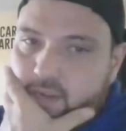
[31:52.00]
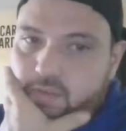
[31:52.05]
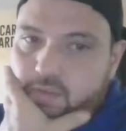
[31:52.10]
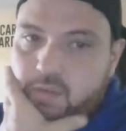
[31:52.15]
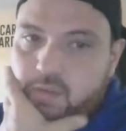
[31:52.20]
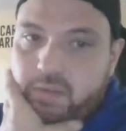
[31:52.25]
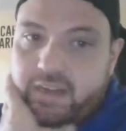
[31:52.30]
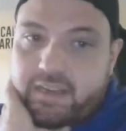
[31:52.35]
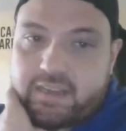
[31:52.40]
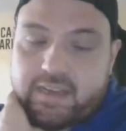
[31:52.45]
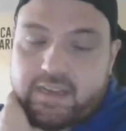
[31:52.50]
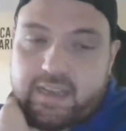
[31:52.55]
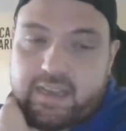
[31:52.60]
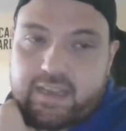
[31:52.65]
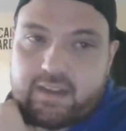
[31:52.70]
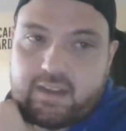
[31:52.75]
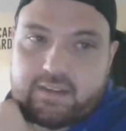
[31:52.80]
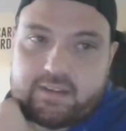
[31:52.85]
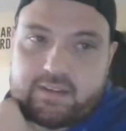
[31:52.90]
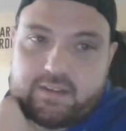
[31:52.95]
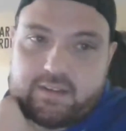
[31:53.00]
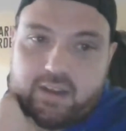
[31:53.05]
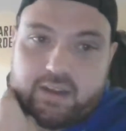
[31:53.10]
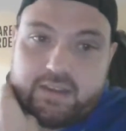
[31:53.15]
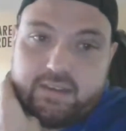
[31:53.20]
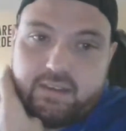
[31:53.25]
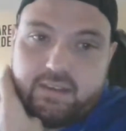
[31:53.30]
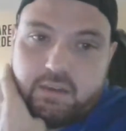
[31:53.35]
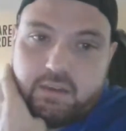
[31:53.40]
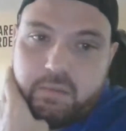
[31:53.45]
Everybody can hate on
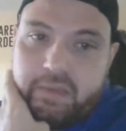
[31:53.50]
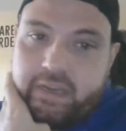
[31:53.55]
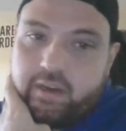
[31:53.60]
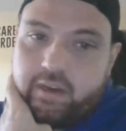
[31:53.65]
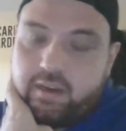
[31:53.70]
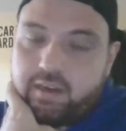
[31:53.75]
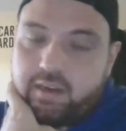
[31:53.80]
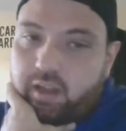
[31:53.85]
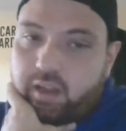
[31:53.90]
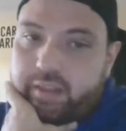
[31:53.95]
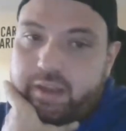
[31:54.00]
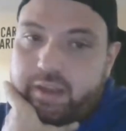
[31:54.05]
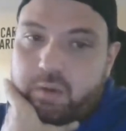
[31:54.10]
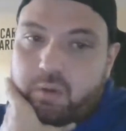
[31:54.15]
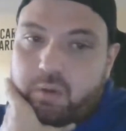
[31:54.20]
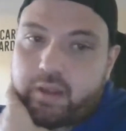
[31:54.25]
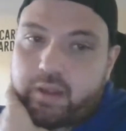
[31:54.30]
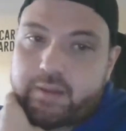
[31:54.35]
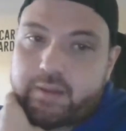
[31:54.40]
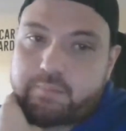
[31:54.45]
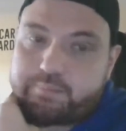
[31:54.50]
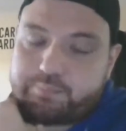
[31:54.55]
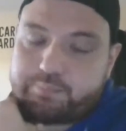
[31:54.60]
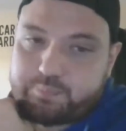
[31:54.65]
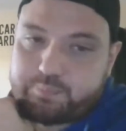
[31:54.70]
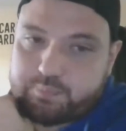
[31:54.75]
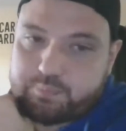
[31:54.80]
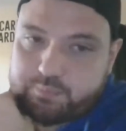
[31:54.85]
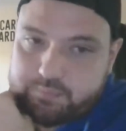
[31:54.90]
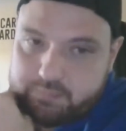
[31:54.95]
Donnie Dealmaker all they want,
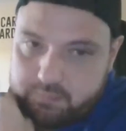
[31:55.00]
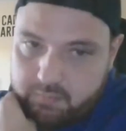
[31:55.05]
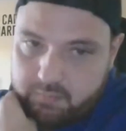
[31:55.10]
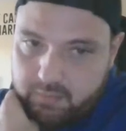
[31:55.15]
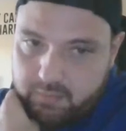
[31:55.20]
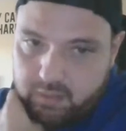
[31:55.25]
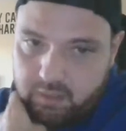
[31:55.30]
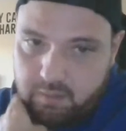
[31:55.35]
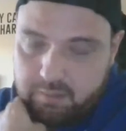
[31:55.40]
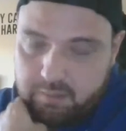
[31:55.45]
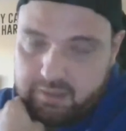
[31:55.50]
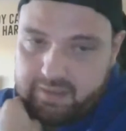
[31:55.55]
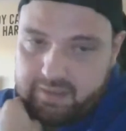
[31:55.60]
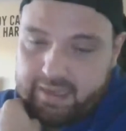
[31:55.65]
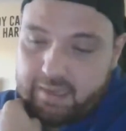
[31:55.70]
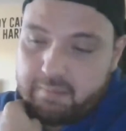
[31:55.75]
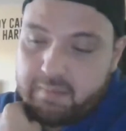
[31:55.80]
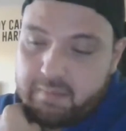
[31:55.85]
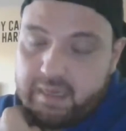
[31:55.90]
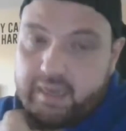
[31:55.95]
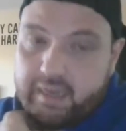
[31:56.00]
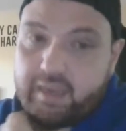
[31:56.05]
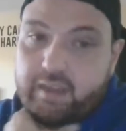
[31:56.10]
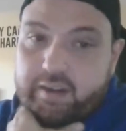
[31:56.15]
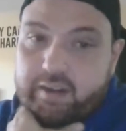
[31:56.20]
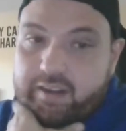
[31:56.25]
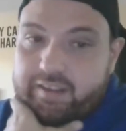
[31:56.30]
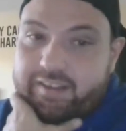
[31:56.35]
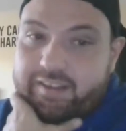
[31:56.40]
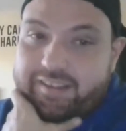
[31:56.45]
but that
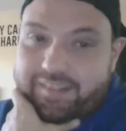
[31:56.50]
man,